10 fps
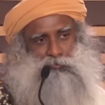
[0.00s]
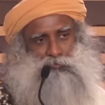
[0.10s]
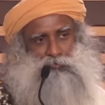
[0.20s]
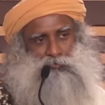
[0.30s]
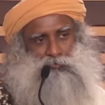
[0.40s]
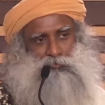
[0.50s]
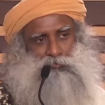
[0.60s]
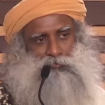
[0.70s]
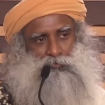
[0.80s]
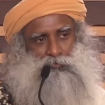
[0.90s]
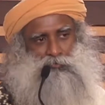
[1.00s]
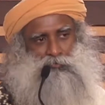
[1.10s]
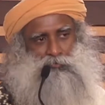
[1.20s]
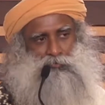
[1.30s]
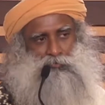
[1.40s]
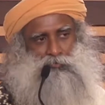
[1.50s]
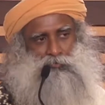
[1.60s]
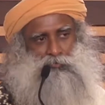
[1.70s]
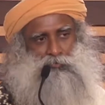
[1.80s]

No one is speaking in this clip.